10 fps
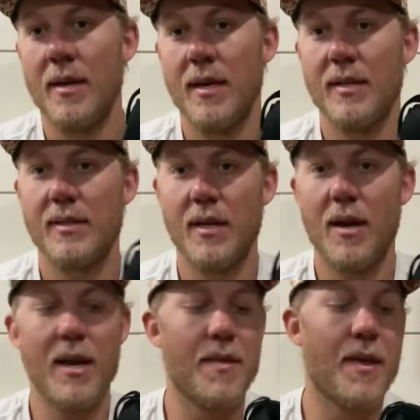Is there
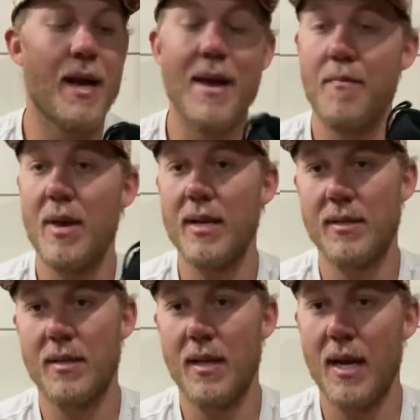anything I
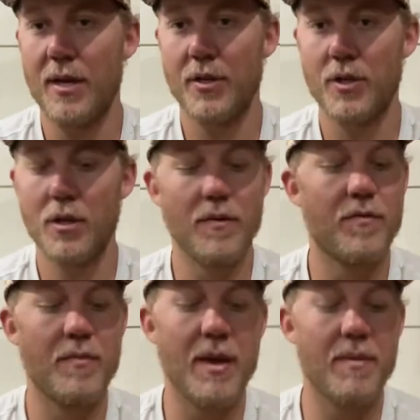missed that I should have
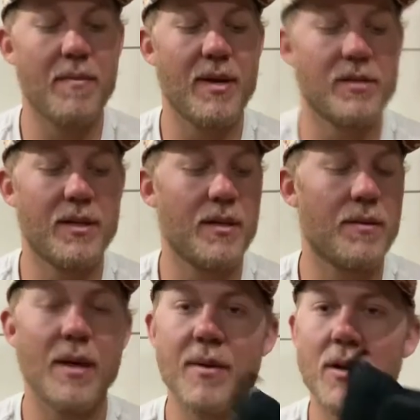maybe mentioned?
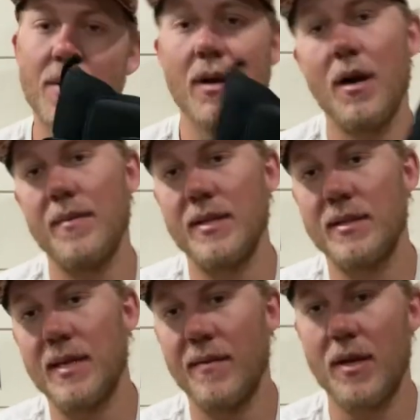Let me know in the comments.
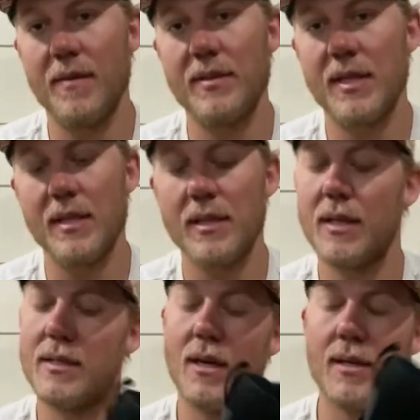Let's have a conversation
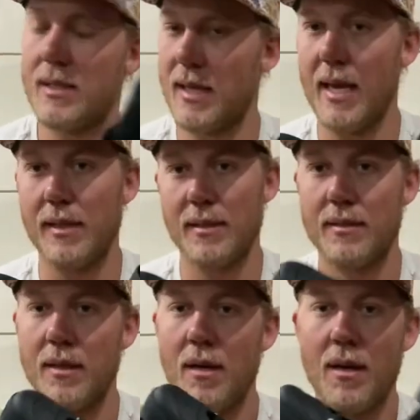and talk skates.